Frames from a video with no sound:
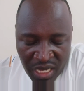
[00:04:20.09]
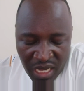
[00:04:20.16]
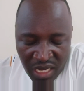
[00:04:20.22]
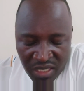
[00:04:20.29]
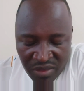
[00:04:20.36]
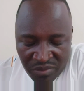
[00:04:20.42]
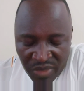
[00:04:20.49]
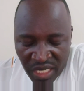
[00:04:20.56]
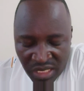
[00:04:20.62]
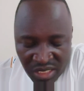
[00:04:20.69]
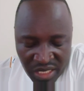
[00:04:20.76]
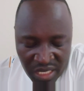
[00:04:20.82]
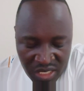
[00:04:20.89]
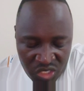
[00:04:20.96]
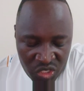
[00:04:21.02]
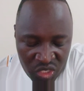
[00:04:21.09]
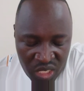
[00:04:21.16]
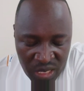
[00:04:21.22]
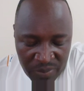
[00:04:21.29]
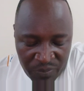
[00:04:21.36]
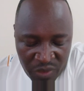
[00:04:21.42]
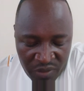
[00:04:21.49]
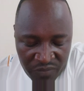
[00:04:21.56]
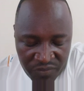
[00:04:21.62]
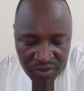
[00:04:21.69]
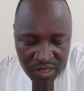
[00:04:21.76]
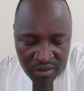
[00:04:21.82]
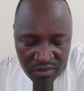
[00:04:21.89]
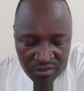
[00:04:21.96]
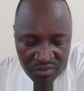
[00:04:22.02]
and might escape
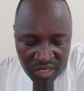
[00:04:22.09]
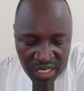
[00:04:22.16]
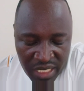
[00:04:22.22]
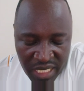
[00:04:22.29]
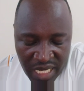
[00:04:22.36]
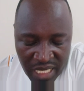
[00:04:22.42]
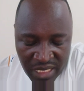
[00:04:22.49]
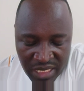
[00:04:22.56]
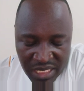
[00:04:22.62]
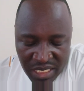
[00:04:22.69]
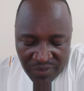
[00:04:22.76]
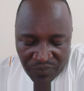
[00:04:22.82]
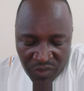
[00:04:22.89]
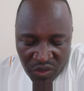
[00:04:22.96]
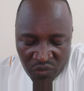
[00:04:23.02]
from the country.